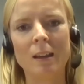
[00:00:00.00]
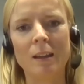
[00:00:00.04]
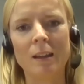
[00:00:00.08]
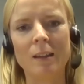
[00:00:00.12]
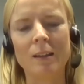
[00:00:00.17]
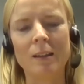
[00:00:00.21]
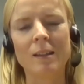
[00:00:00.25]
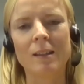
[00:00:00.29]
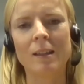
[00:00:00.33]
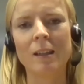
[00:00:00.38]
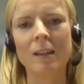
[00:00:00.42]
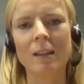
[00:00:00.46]

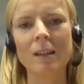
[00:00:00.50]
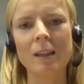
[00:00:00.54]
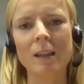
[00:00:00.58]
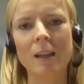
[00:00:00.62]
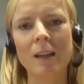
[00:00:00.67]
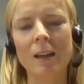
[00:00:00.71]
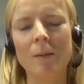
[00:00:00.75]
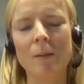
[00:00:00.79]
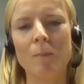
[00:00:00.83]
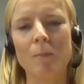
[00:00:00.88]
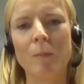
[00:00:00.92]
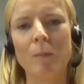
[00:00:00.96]
in
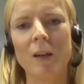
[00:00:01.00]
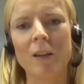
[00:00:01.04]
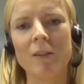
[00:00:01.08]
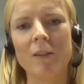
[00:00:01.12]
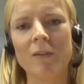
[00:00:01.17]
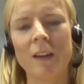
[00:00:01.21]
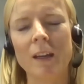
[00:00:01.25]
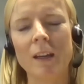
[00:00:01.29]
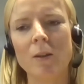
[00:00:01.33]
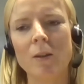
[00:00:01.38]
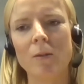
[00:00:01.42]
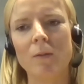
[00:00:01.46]
Sydney. But
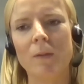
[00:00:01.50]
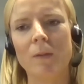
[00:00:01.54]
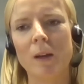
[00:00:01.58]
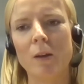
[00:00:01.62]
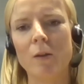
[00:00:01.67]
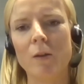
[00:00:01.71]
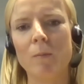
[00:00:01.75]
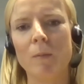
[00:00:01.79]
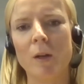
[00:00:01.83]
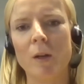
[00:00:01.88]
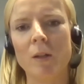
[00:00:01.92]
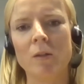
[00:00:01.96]
thank you
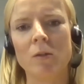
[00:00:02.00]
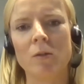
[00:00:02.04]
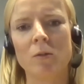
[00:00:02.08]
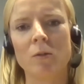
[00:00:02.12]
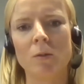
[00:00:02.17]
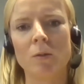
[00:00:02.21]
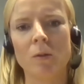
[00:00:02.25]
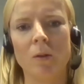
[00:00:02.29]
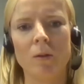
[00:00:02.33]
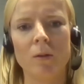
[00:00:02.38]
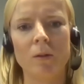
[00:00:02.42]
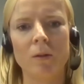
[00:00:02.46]
very much
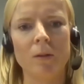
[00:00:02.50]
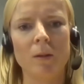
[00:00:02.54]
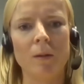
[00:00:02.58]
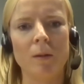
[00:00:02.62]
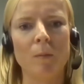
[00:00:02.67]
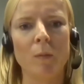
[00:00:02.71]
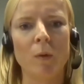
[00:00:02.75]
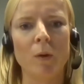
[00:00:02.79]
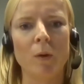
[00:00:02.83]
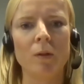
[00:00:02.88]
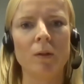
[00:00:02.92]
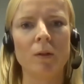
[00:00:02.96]
to all
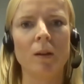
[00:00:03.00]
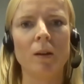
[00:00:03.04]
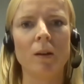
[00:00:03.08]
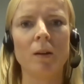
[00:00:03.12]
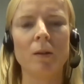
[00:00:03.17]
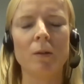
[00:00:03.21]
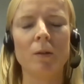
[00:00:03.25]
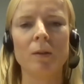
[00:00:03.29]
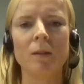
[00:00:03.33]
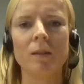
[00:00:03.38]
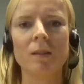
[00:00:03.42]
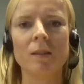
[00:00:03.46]
more than
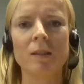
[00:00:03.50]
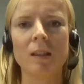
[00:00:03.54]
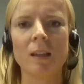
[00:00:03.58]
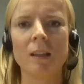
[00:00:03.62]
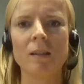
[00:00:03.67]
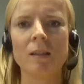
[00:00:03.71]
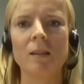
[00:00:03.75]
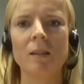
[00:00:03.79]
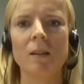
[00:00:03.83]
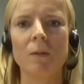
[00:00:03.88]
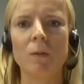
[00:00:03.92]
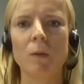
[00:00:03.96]

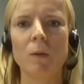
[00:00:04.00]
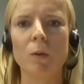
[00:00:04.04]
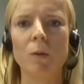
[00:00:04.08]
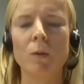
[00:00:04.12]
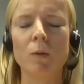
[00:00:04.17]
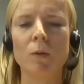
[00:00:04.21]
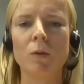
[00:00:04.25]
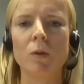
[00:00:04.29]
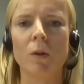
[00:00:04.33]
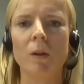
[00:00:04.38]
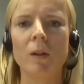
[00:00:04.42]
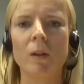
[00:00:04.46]
160 of you
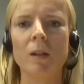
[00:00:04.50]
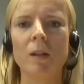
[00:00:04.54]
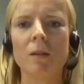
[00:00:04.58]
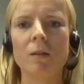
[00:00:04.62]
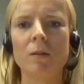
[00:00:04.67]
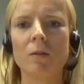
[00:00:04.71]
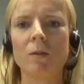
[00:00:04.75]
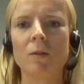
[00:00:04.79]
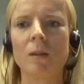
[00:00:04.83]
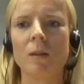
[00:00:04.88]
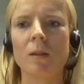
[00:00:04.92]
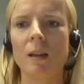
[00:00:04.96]
who joined
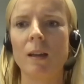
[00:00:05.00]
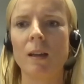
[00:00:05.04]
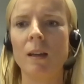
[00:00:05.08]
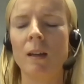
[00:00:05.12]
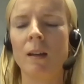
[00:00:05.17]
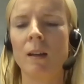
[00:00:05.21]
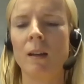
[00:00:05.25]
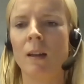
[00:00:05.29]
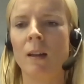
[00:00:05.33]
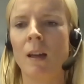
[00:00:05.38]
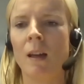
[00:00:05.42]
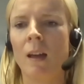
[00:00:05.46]
us today,
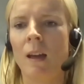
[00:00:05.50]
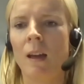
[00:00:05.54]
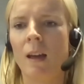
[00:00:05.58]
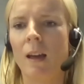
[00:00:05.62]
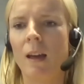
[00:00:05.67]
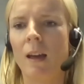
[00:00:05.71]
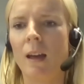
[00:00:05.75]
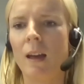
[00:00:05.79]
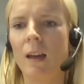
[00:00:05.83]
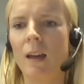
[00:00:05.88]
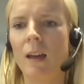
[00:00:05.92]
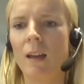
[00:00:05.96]

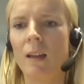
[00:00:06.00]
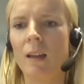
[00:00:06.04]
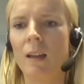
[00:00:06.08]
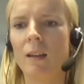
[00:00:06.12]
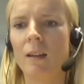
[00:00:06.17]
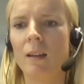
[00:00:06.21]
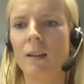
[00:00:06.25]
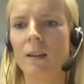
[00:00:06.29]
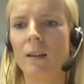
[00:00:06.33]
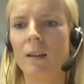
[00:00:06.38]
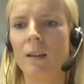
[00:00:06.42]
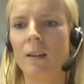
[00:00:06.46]

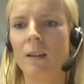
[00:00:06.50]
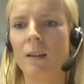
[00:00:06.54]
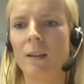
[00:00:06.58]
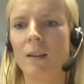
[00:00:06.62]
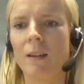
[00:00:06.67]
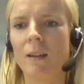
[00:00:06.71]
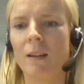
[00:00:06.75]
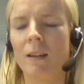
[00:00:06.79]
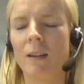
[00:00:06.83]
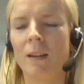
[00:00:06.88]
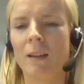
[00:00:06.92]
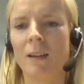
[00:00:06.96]
and
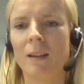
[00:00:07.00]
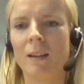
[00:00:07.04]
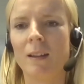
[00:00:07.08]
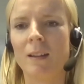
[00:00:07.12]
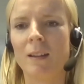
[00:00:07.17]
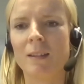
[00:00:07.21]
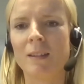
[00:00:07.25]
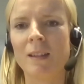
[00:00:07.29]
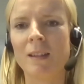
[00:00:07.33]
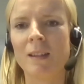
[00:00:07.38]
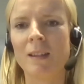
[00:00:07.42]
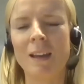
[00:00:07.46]

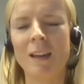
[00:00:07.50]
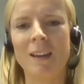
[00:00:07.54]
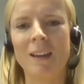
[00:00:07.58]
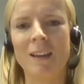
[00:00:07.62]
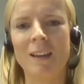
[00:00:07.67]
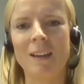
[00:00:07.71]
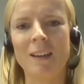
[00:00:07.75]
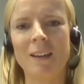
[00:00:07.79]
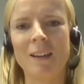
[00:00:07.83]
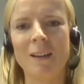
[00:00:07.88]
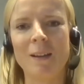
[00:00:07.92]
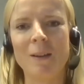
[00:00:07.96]
take
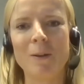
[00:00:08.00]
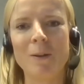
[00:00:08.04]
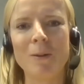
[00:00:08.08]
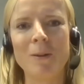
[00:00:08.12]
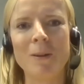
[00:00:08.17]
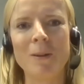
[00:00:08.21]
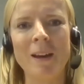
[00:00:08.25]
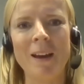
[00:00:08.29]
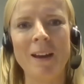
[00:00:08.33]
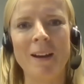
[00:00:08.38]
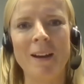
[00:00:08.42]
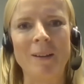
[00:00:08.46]

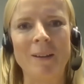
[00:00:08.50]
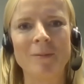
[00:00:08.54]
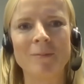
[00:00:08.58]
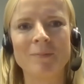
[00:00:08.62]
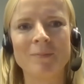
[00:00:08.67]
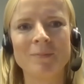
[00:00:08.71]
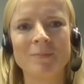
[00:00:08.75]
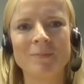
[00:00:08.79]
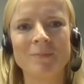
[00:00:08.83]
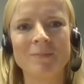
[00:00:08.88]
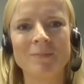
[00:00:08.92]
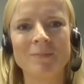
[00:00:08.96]
good care.